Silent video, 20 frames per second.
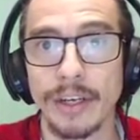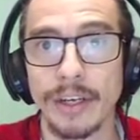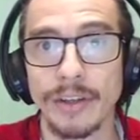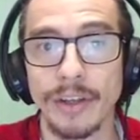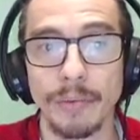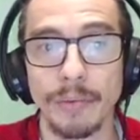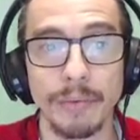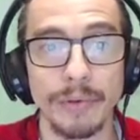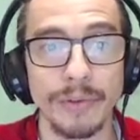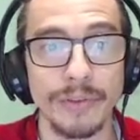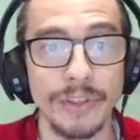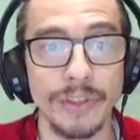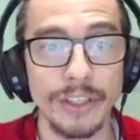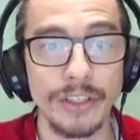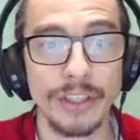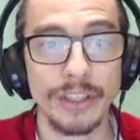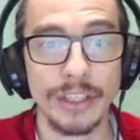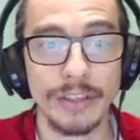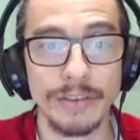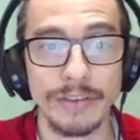the
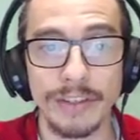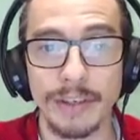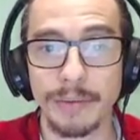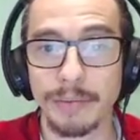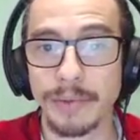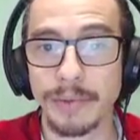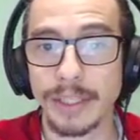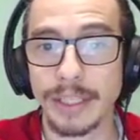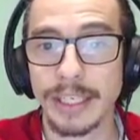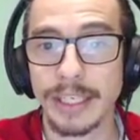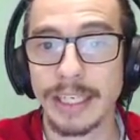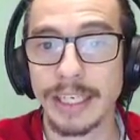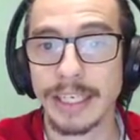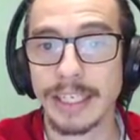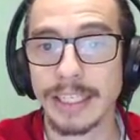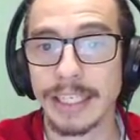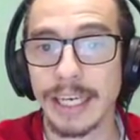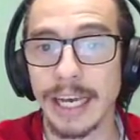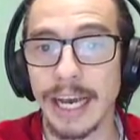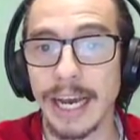position of something
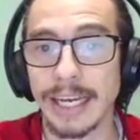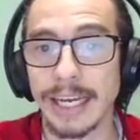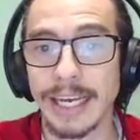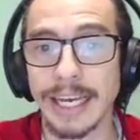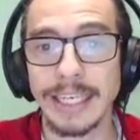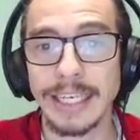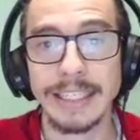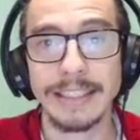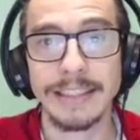at any